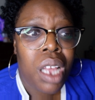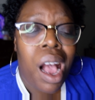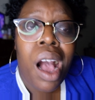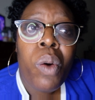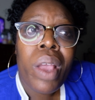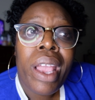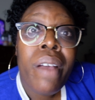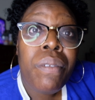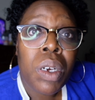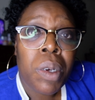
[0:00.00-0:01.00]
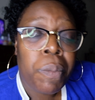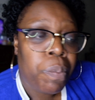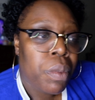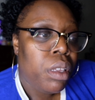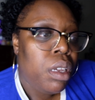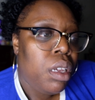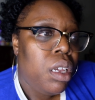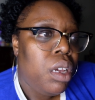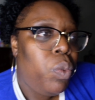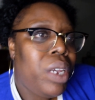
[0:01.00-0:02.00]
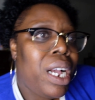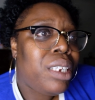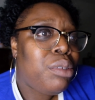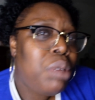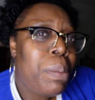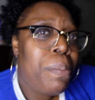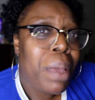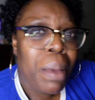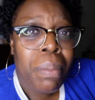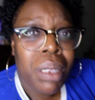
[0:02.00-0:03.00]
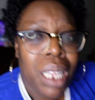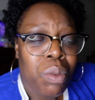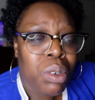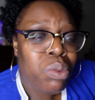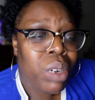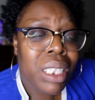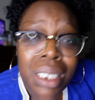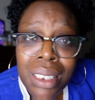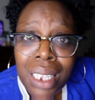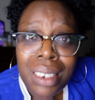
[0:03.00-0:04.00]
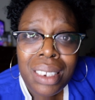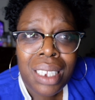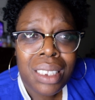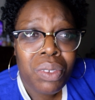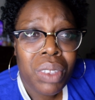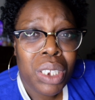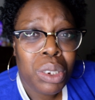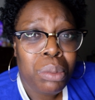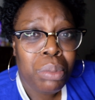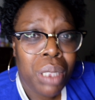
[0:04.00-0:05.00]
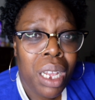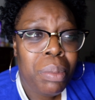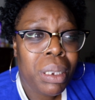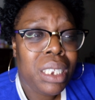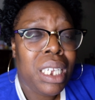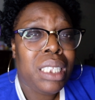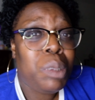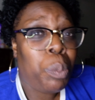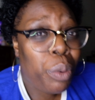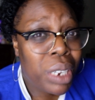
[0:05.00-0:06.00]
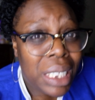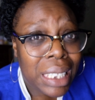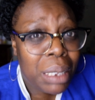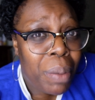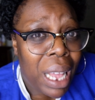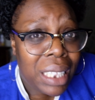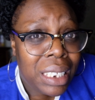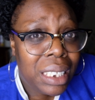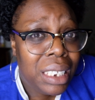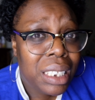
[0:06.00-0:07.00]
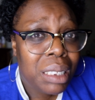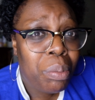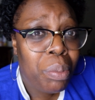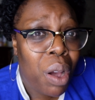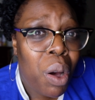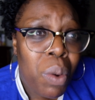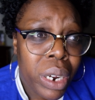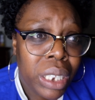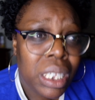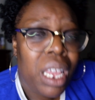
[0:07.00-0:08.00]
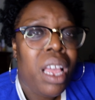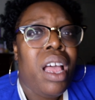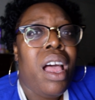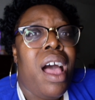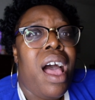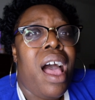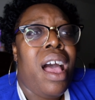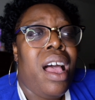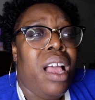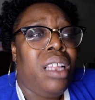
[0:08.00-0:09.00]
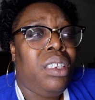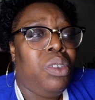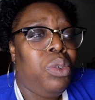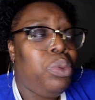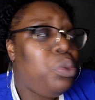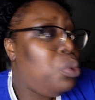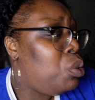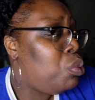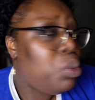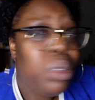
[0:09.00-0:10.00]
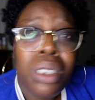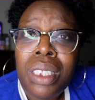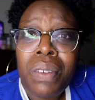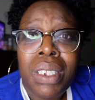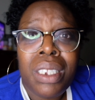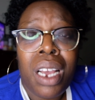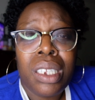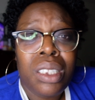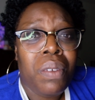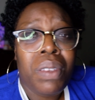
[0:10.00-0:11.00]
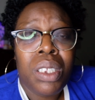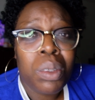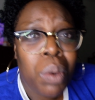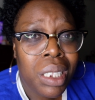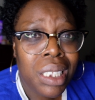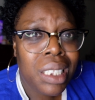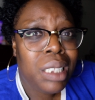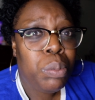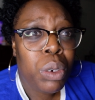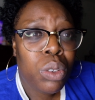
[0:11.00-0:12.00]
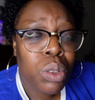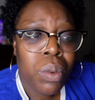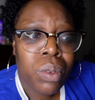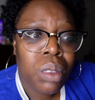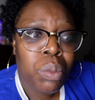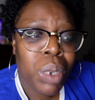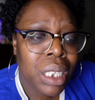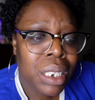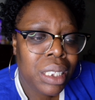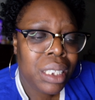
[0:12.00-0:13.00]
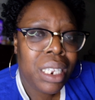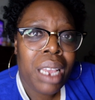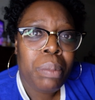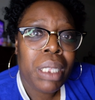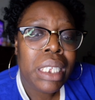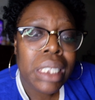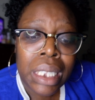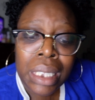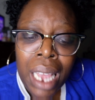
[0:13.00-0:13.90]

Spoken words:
However, we got to remember that we wrestle not against flesh and blood, but against principalities and powers and the rulers of the darkness of this world and spiritual wickedness in high places.